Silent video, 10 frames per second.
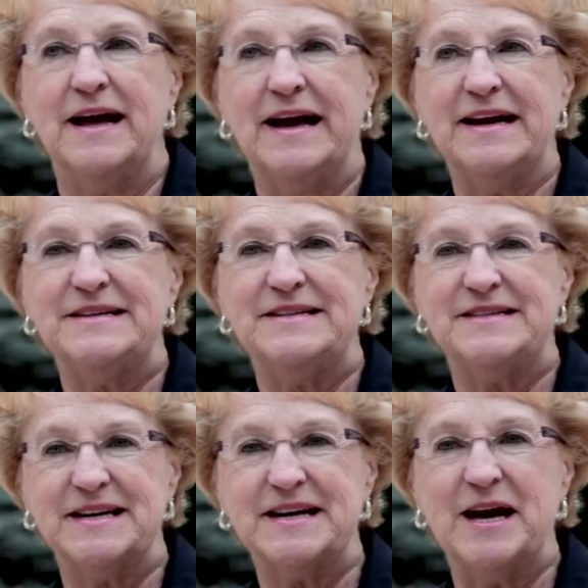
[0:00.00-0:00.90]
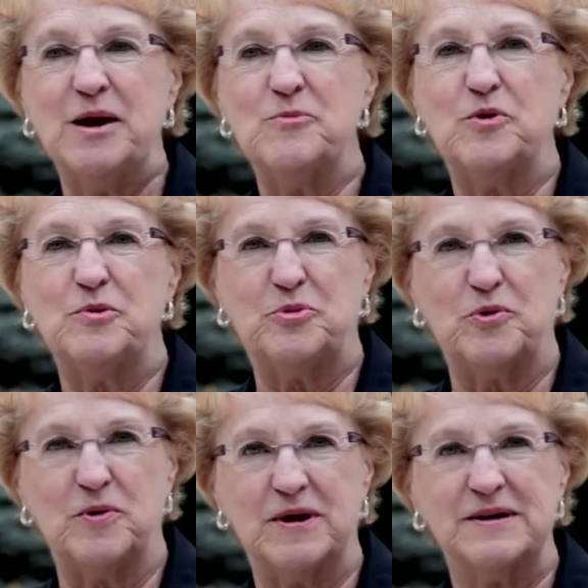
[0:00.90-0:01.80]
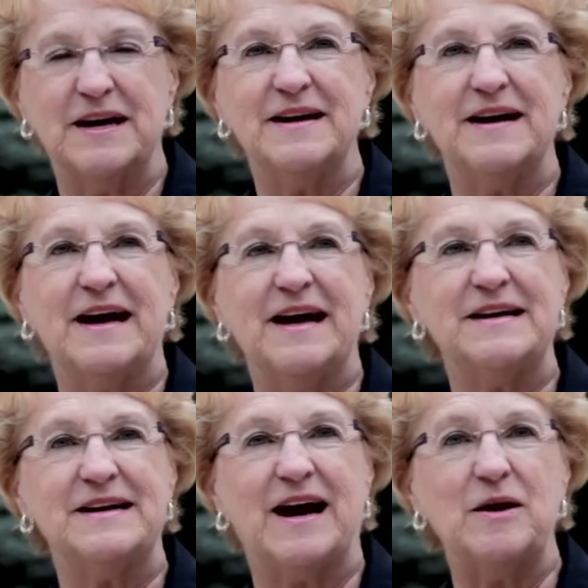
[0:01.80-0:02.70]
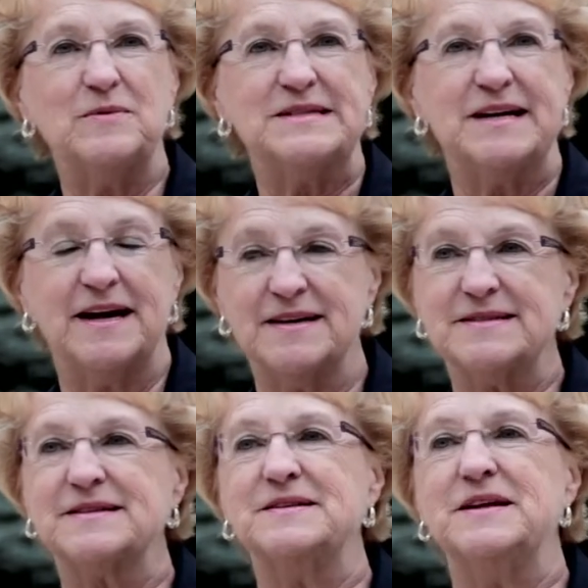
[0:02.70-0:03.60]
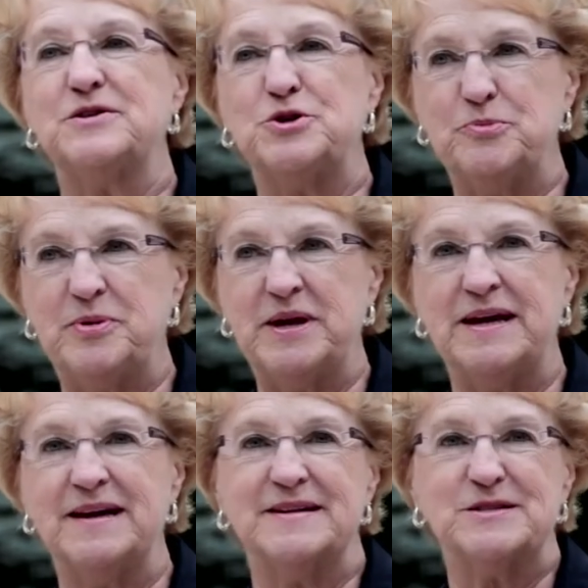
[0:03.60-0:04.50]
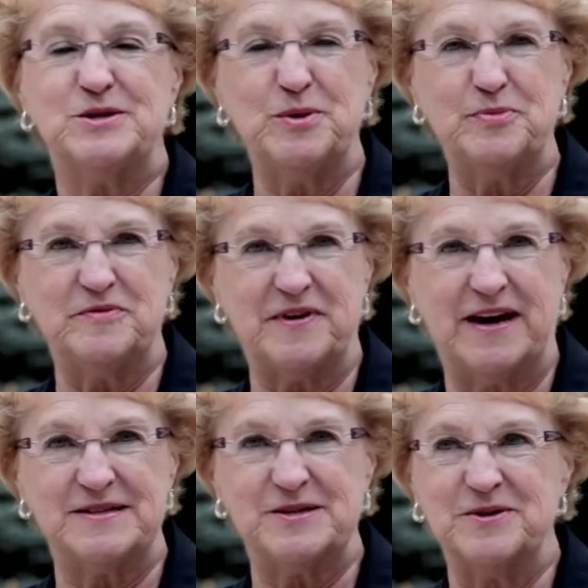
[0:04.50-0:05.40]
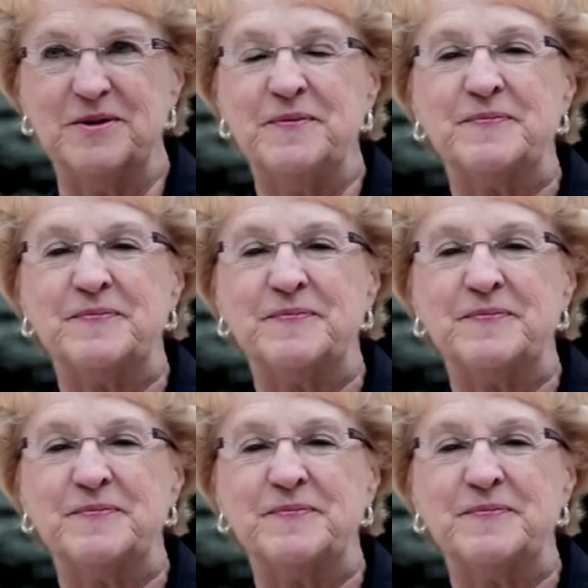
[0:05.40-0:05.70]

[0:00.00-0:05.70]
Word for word: And Dick came on board, and I was asked to be his supervisor